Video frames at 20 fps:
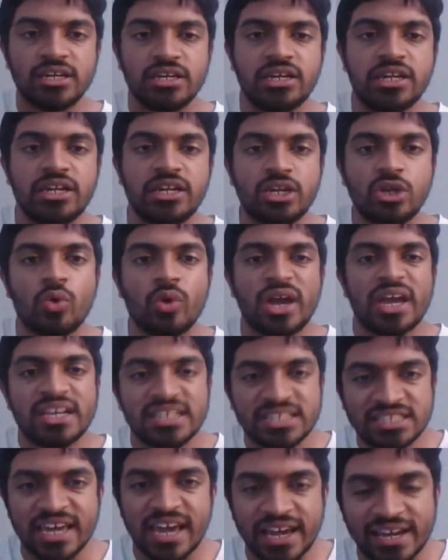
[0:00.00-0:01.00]
he knew
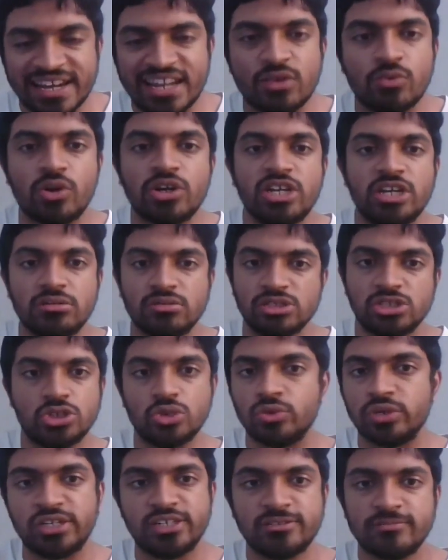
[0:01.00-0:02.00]
exactly what he was
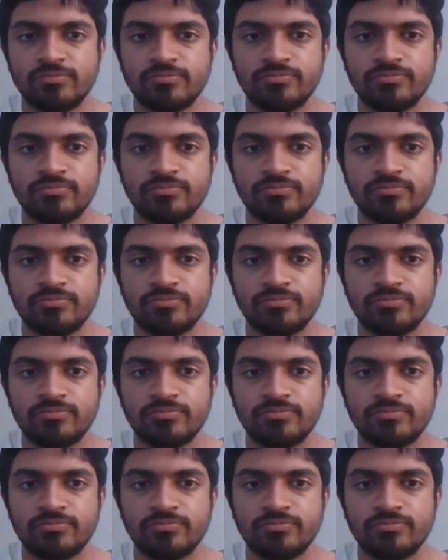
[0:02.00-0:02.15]
doing.